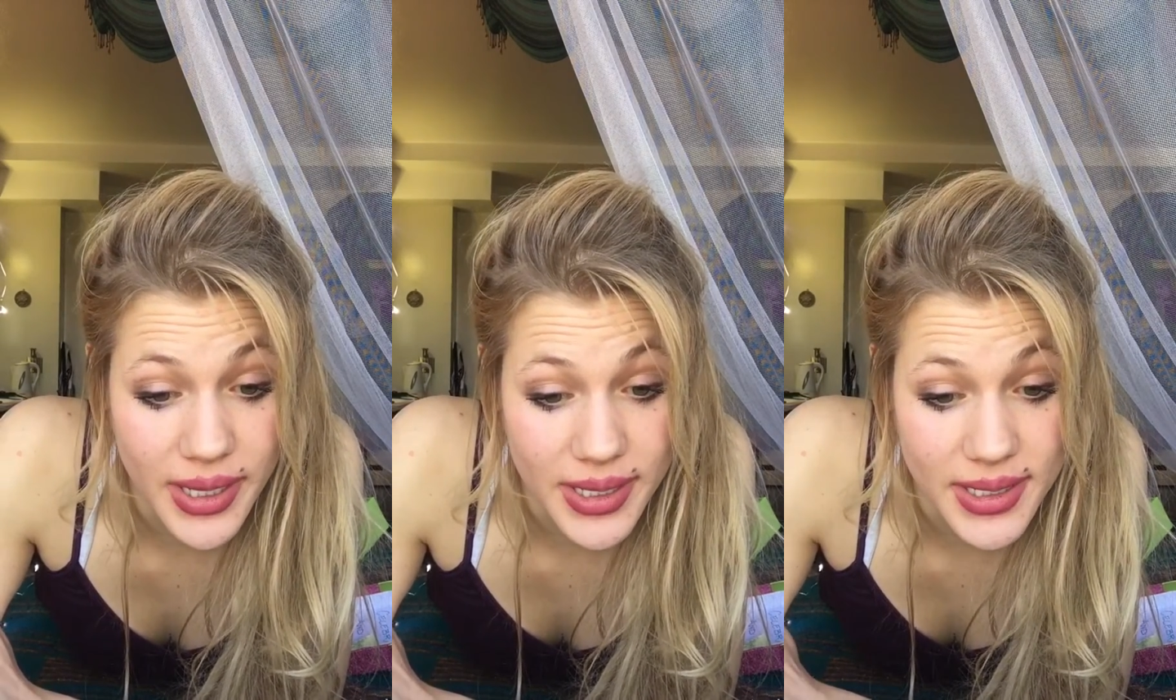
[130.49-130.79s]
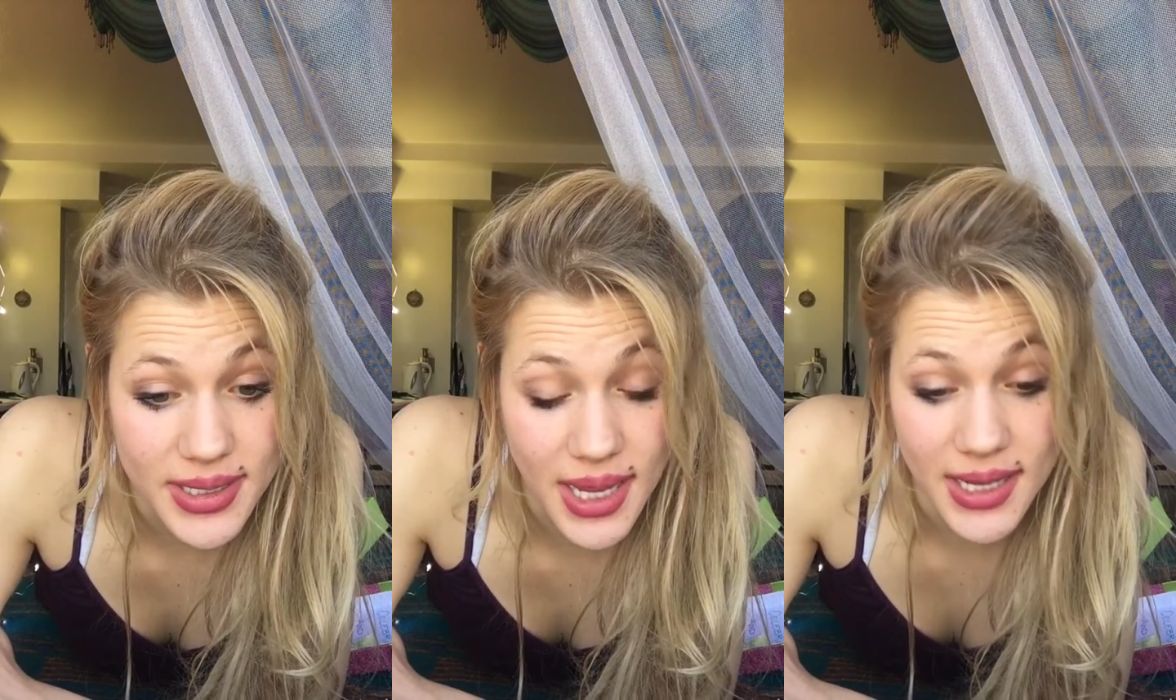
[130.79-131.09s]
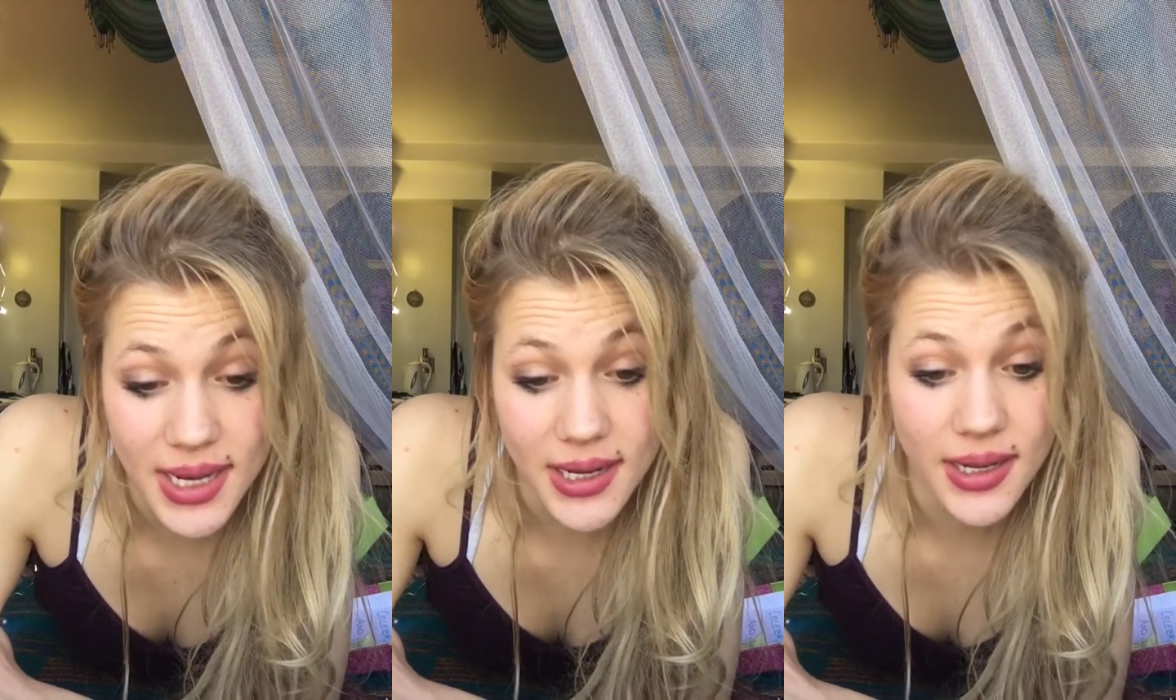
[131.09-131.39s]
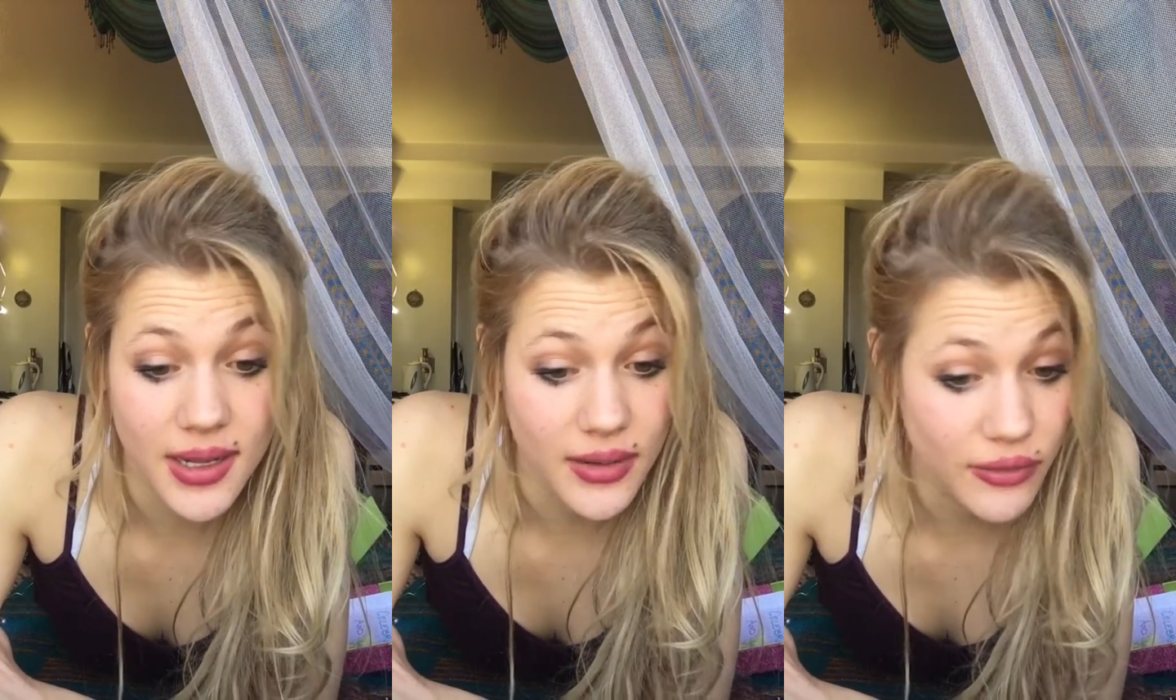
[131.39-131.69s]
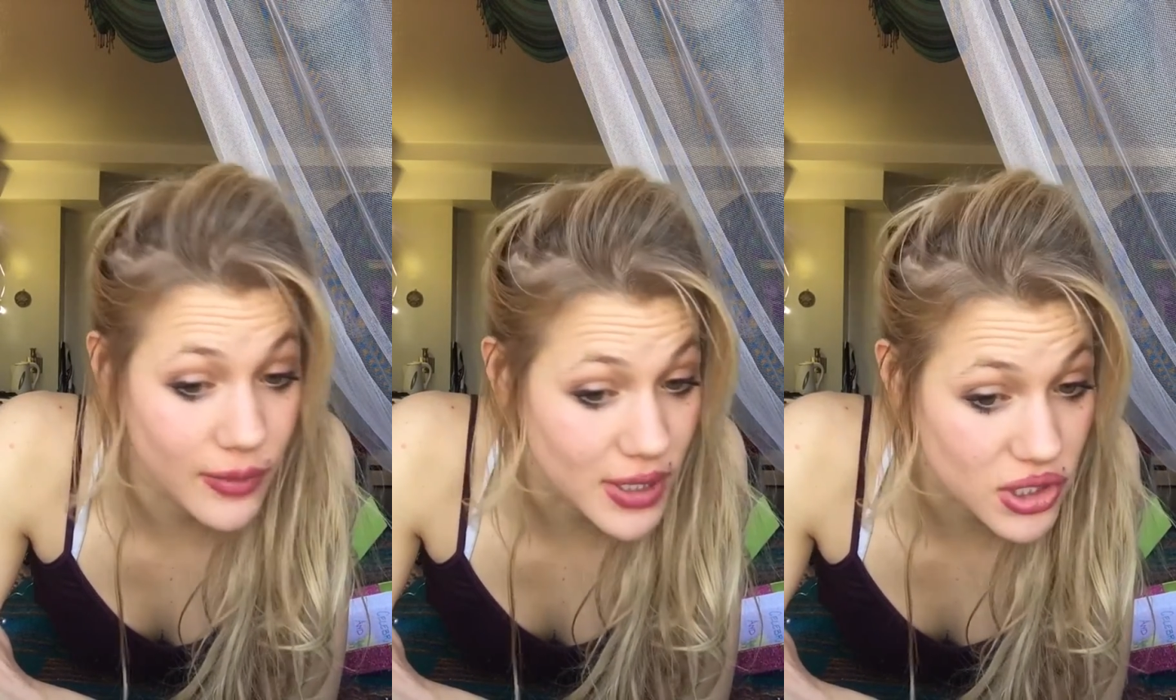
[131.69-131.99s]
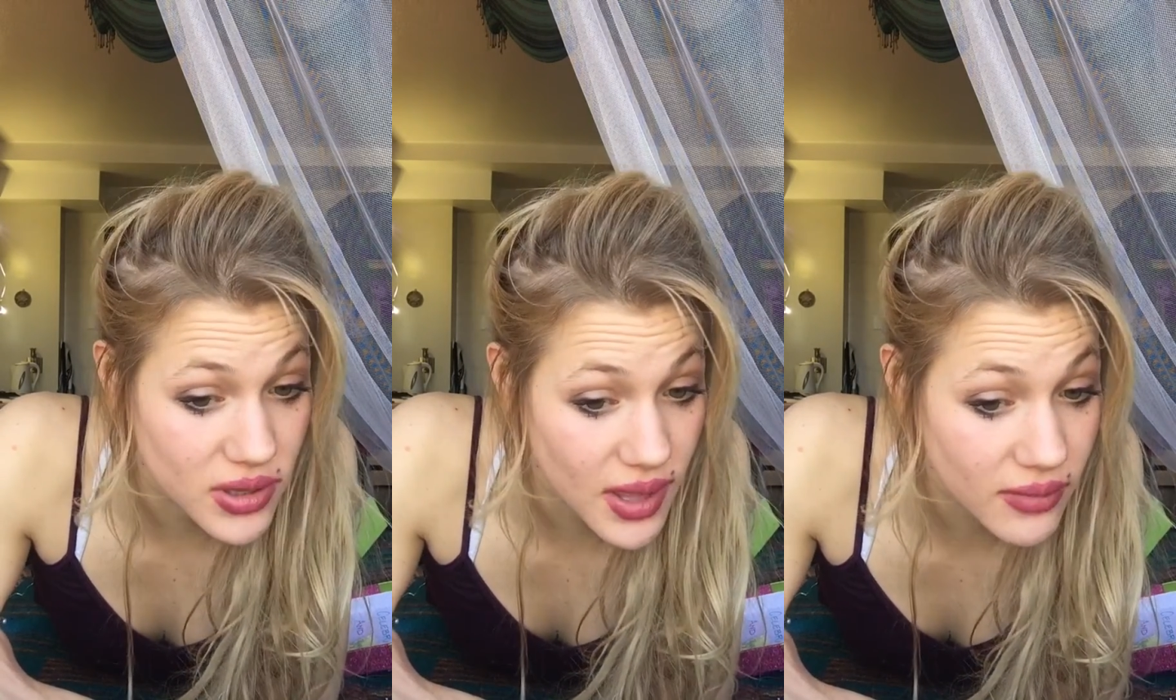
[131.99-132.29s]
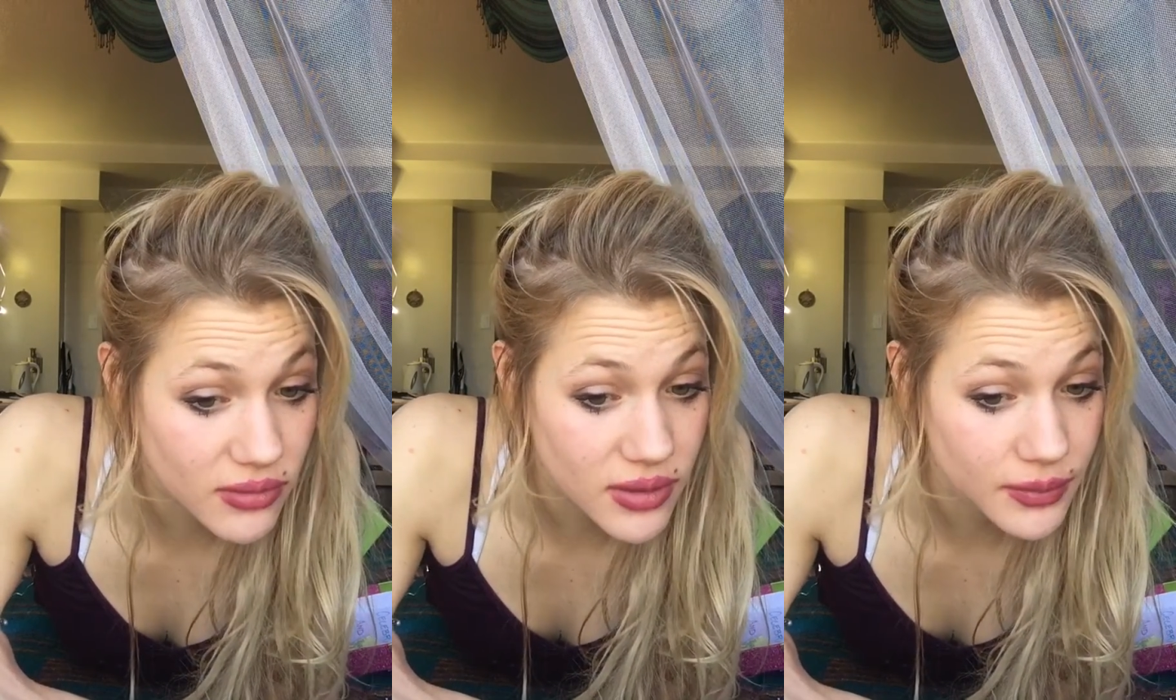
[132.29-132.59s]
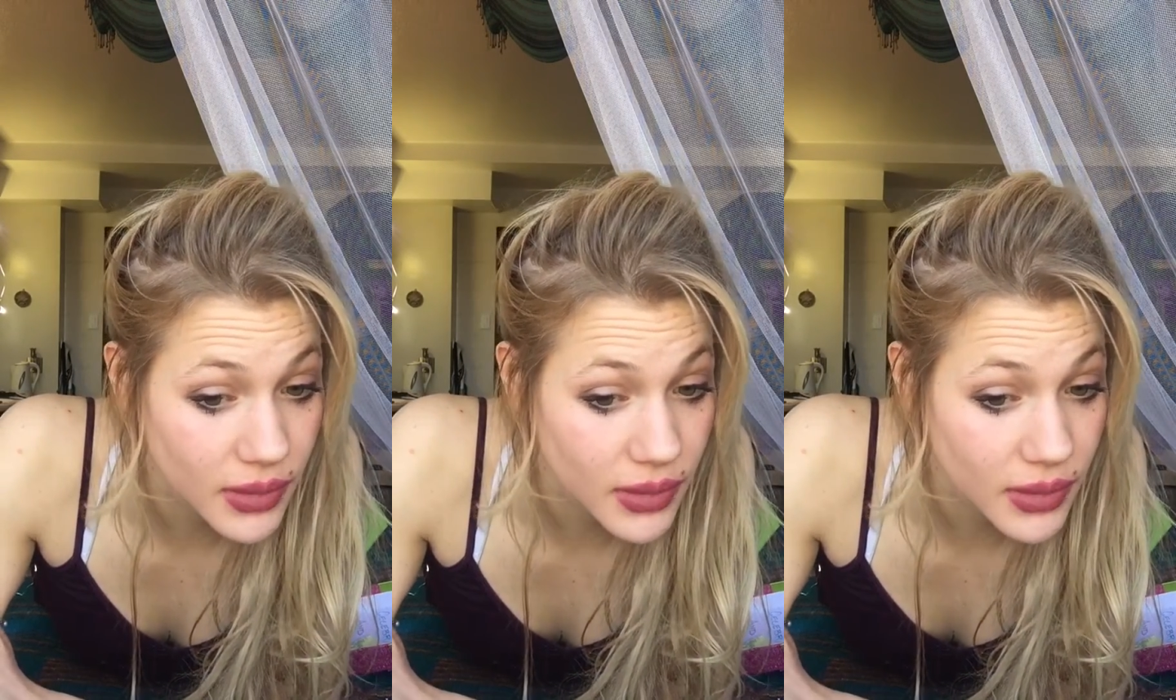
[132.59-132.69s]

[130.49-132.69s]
is identity and information theft.